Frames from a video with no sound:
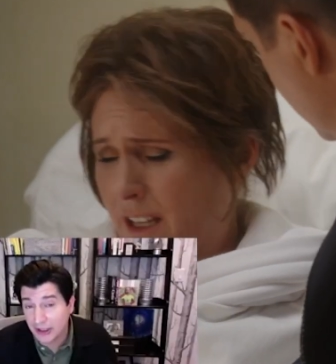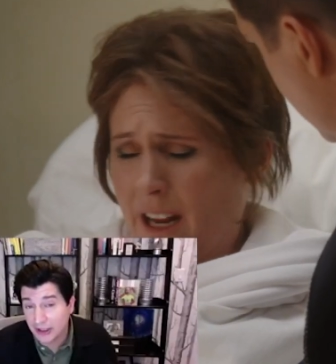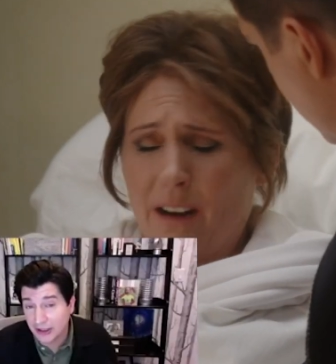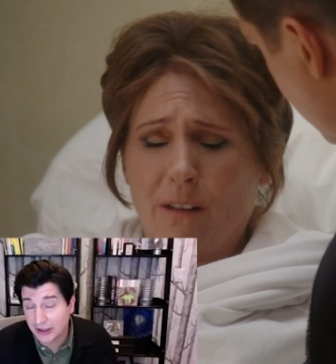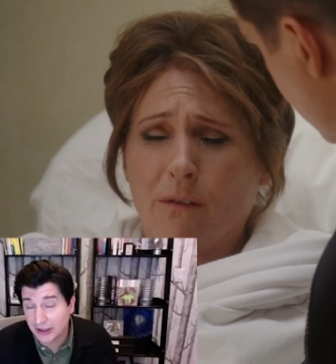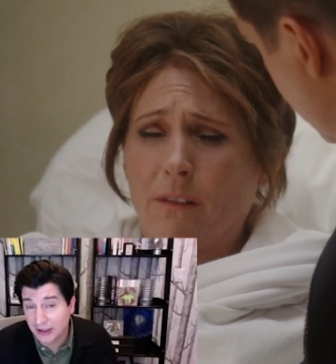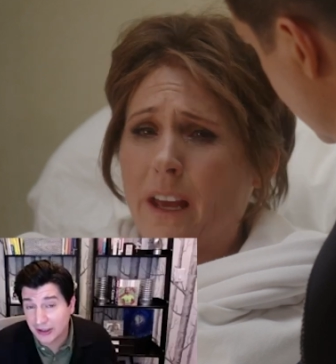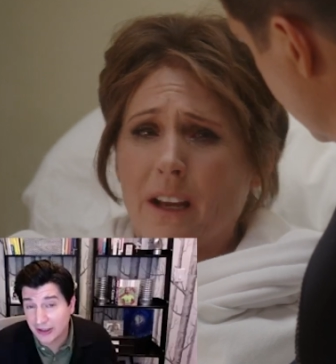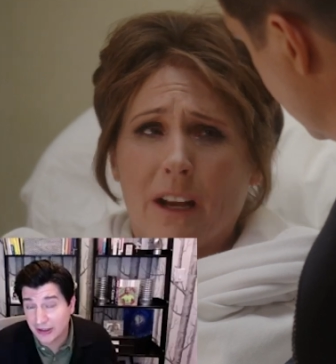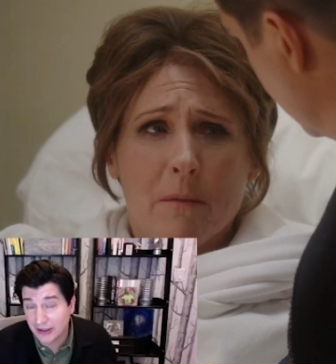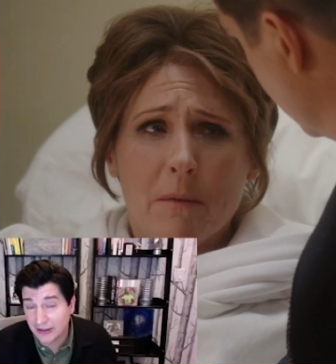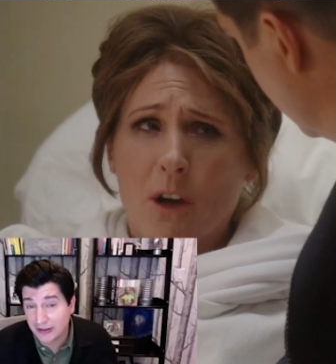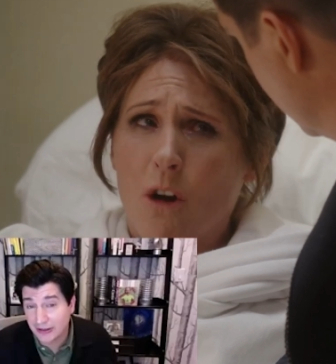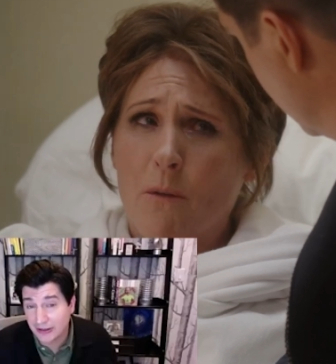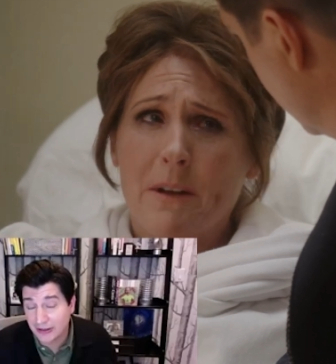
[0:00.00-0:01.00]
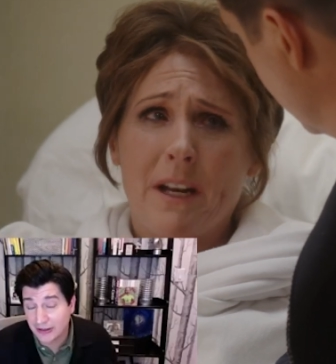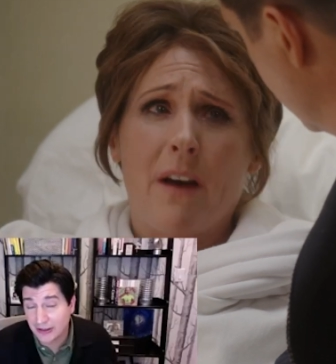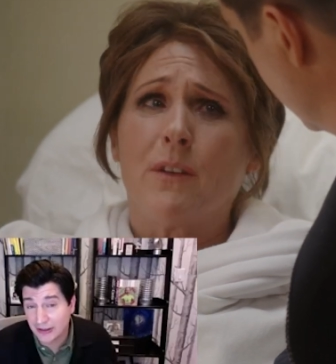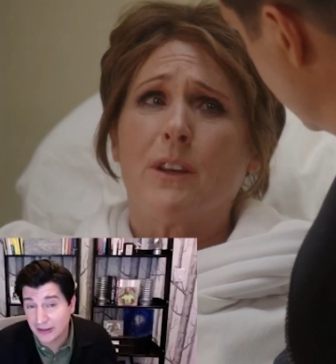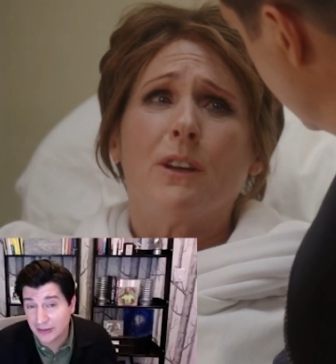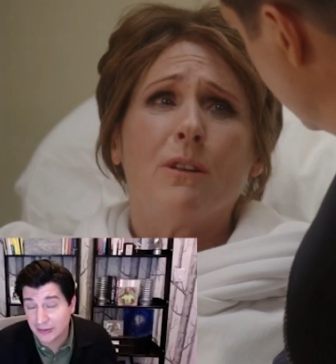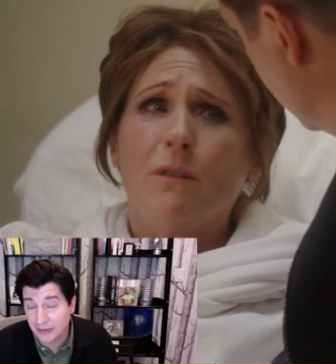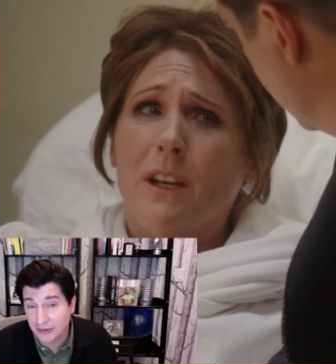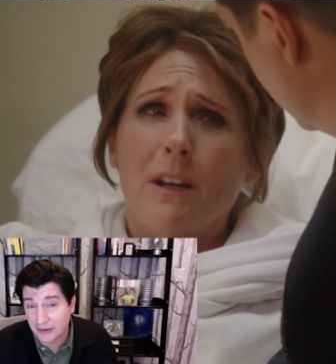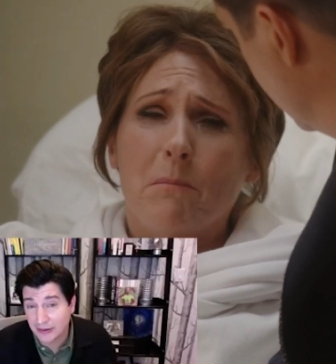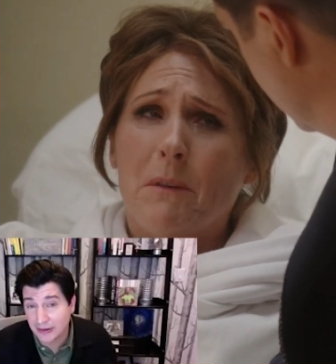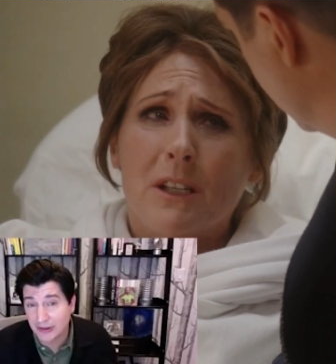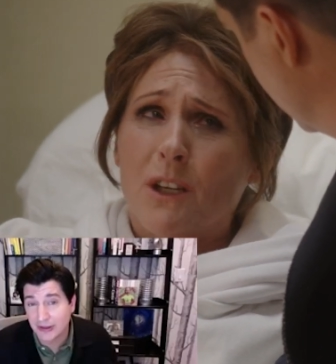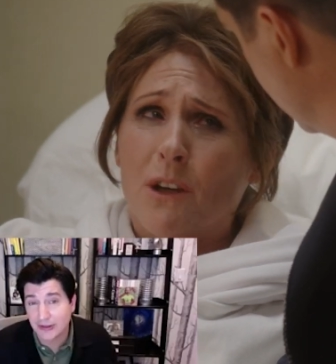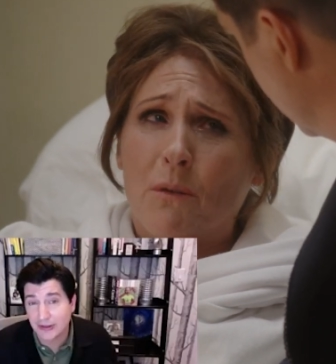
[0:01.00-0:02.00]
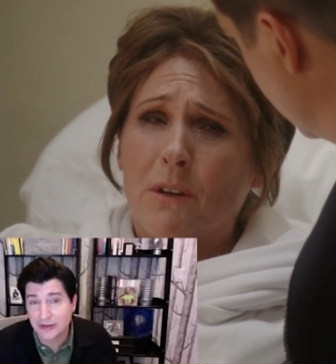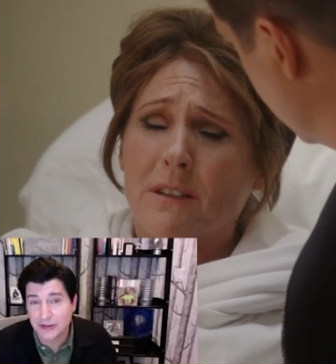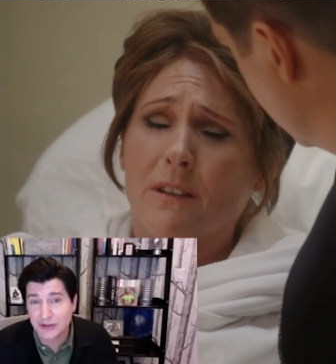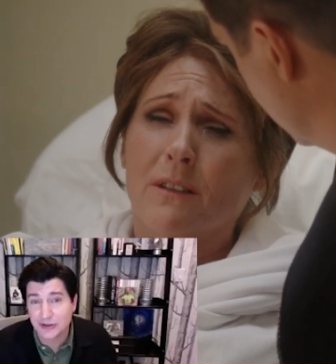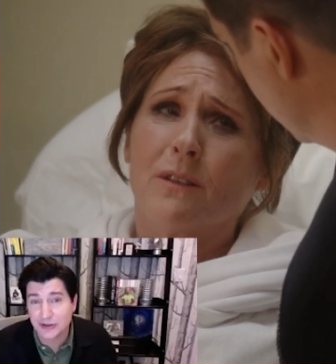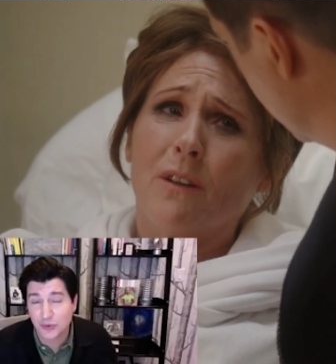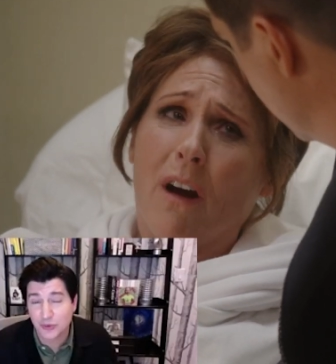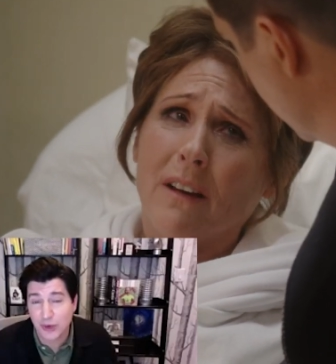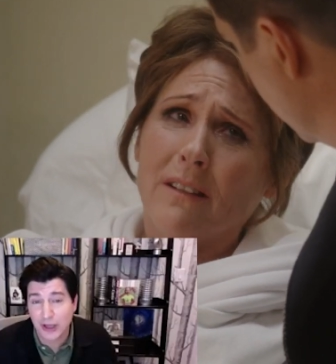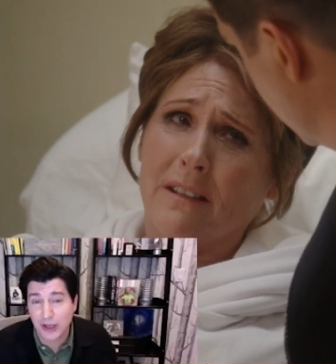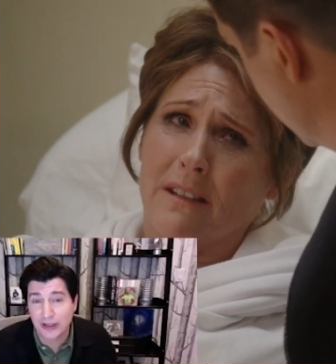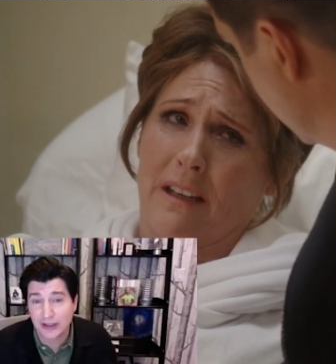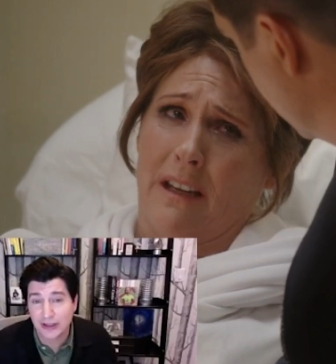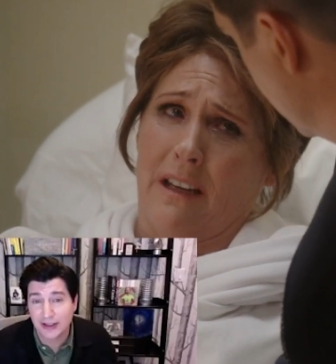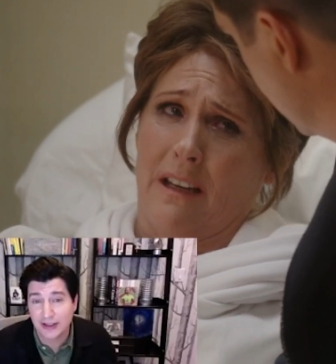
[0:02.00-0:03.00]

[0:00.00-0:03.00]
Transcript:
Speaker 1: uh, and uh, is